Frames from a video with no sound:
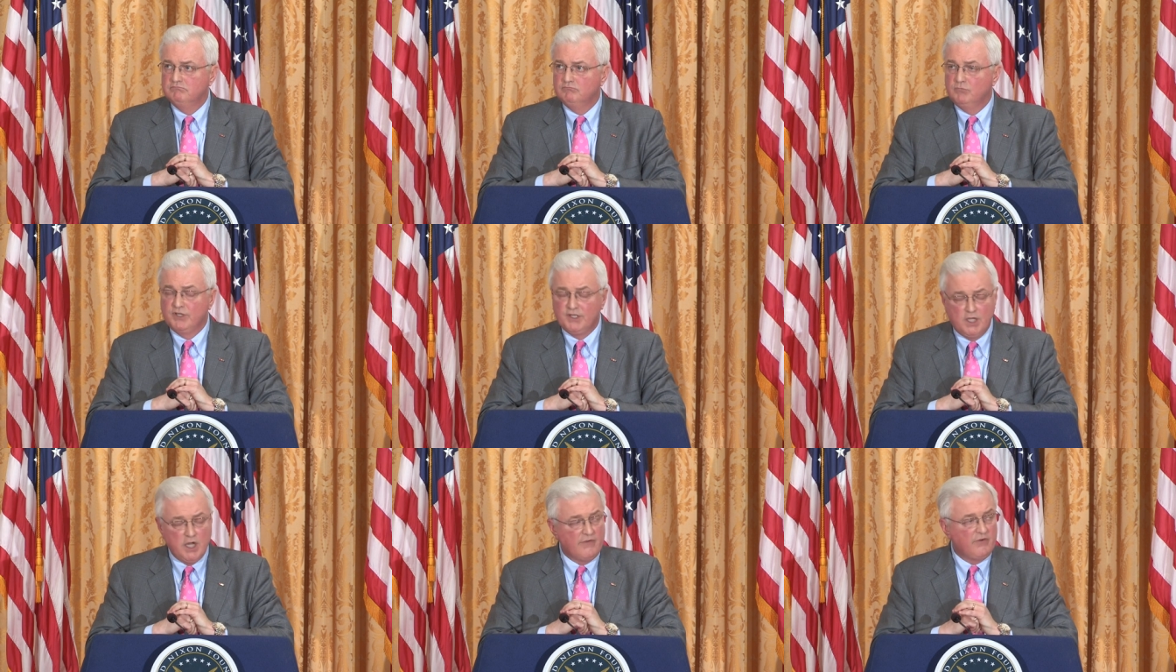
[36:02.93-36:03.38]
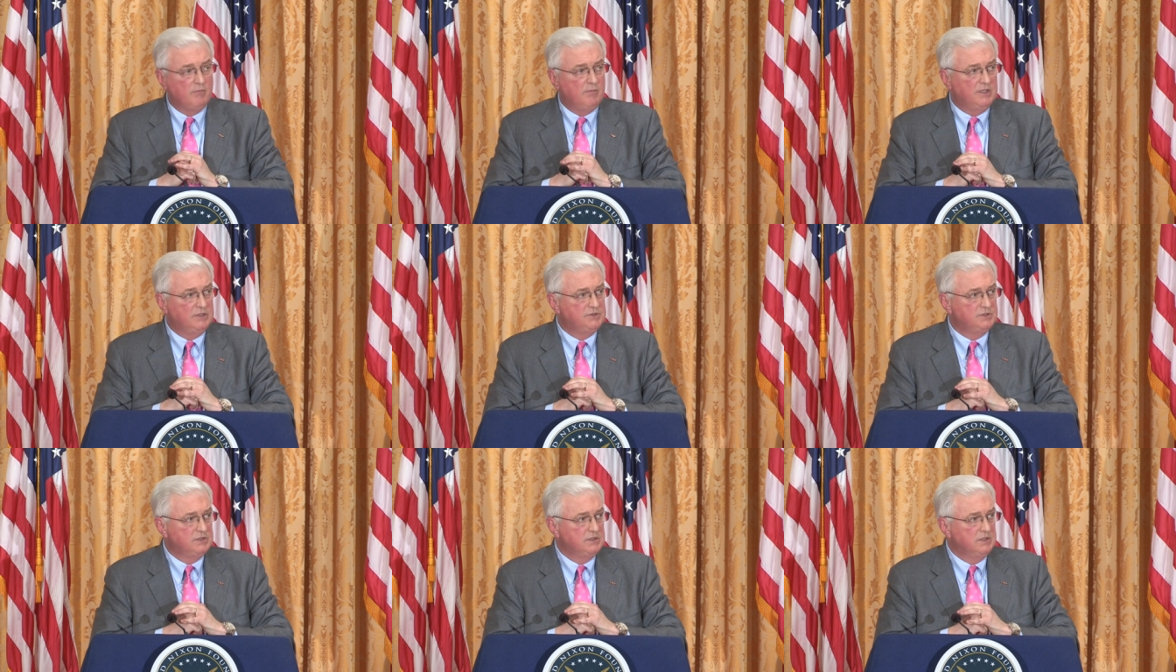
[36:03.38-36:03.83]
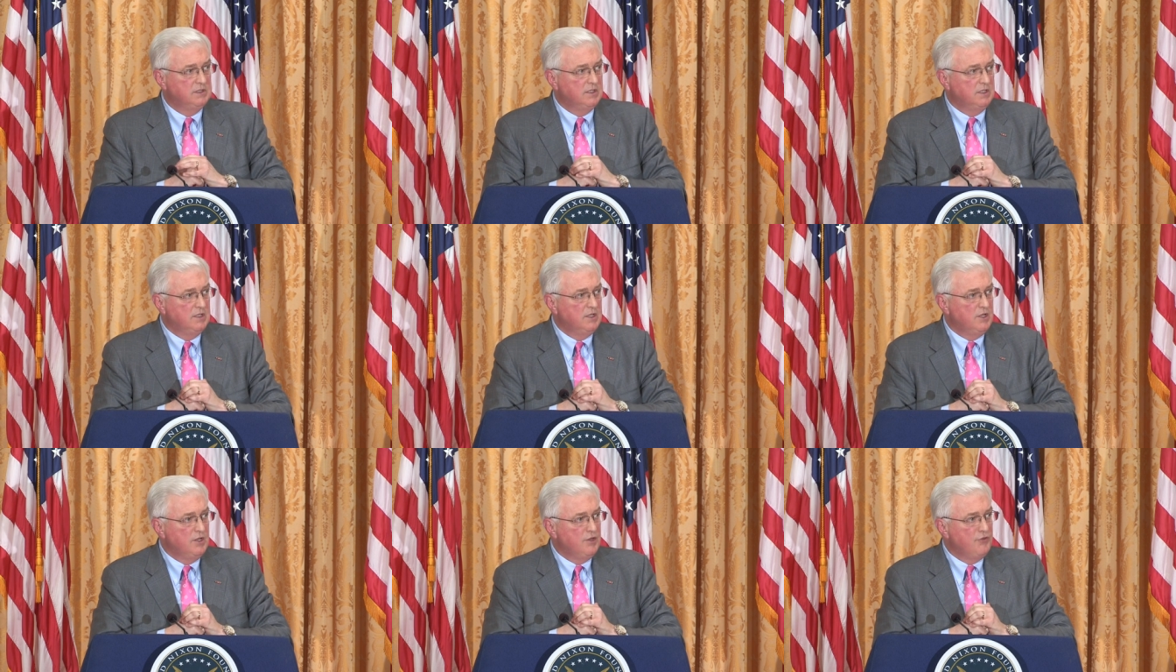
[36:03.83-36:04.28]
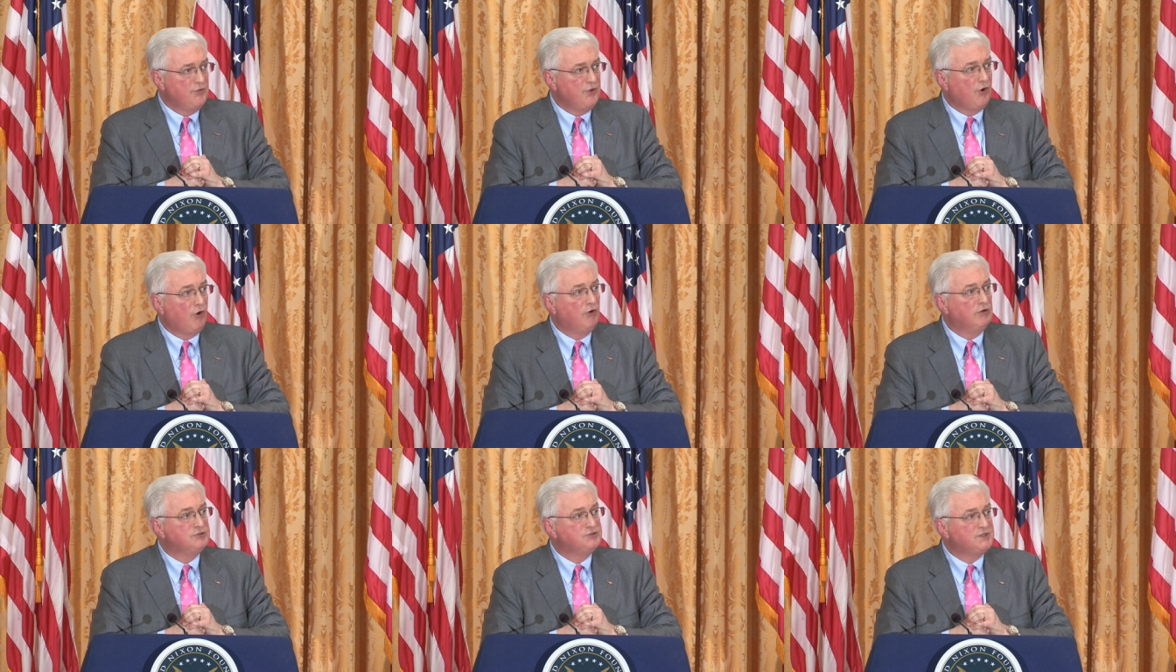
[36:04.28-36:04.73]
with governments.
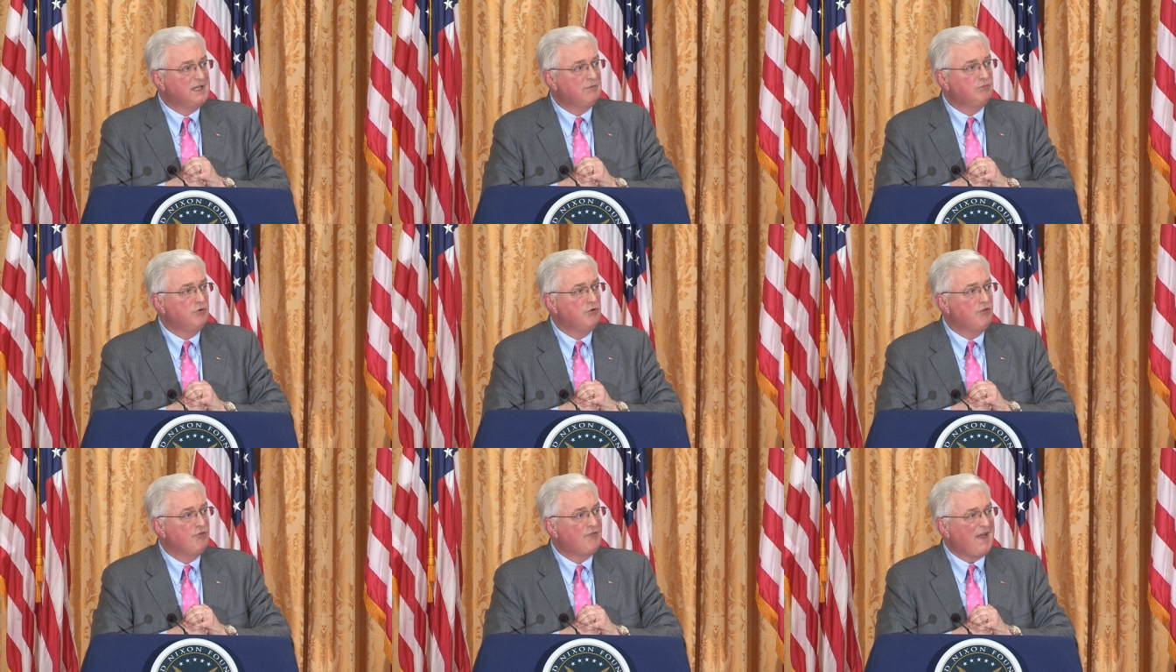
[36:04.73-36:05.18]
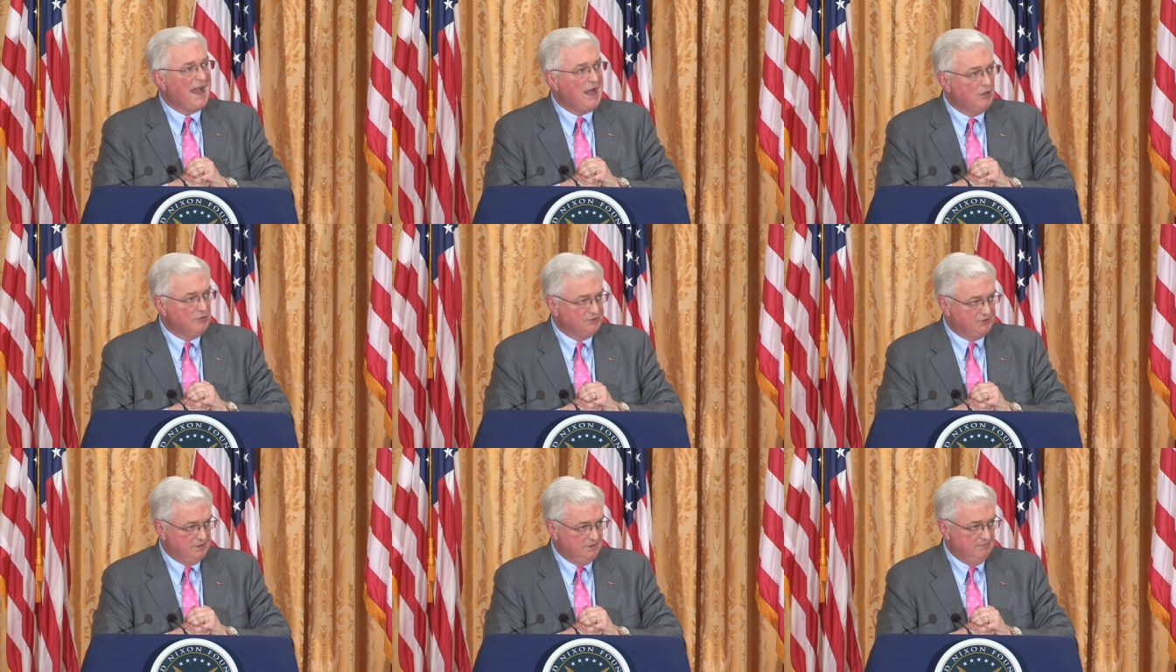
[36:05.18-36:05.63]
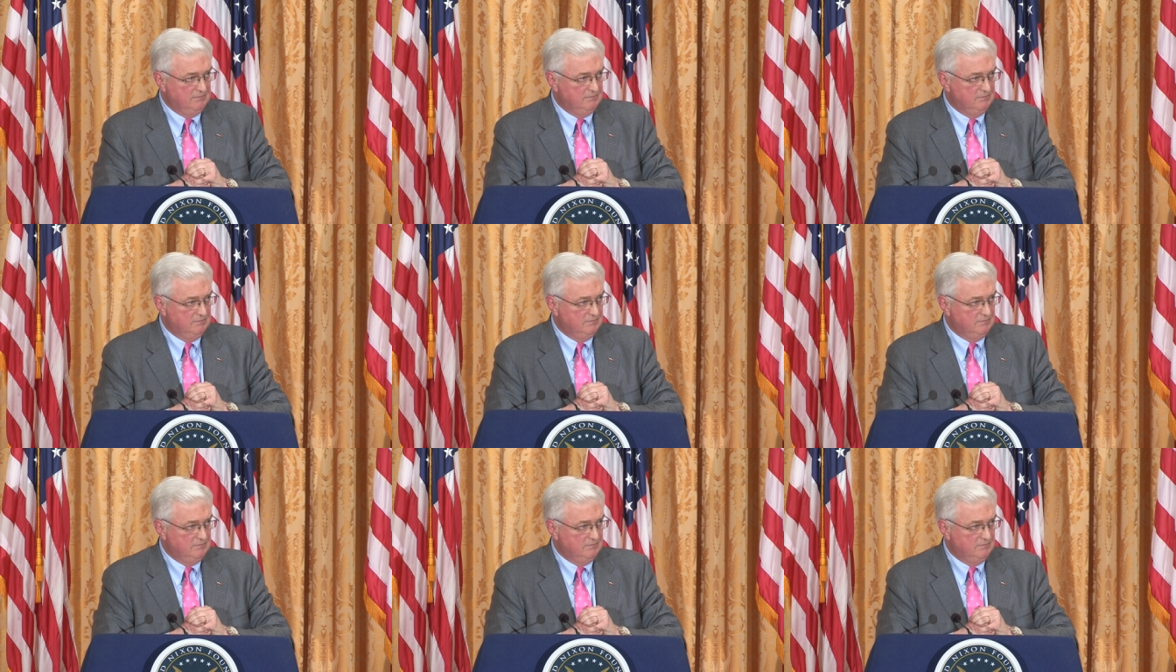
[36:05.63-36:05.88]
There are several thousand